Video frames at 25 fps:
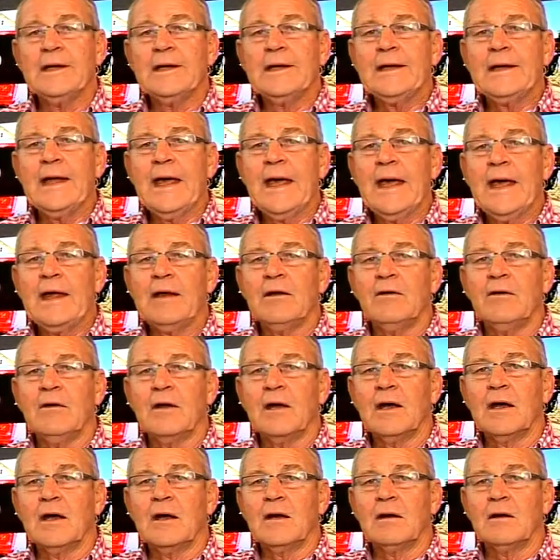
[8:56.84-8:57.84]
And
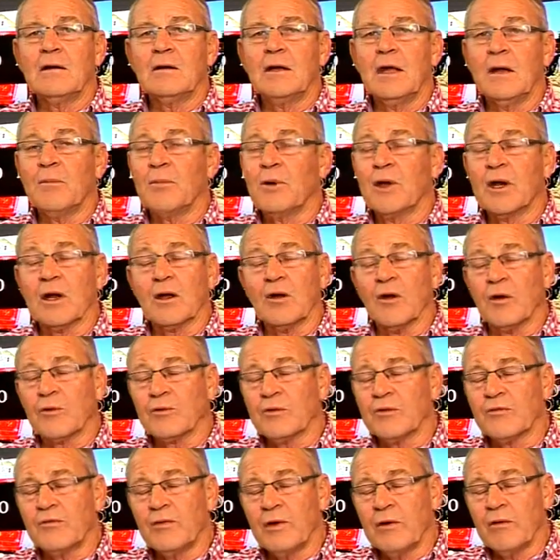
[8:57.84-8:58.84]
Peter Cox
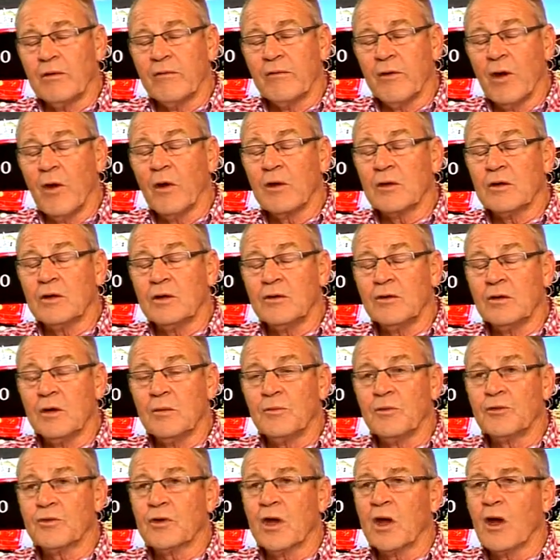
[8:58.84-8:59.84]
was very vocal in
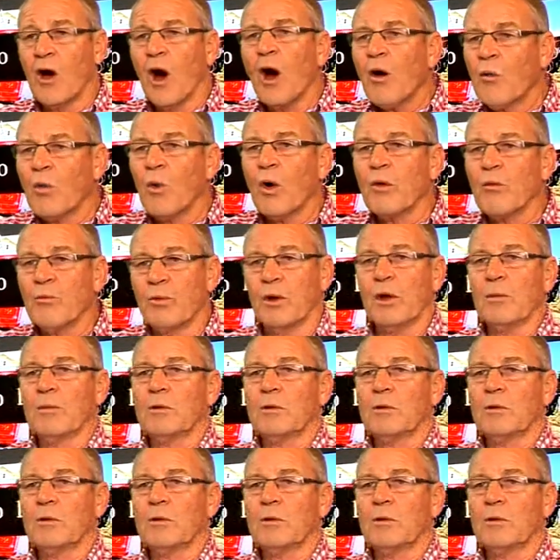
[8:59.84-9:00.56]
terms of saying, I want people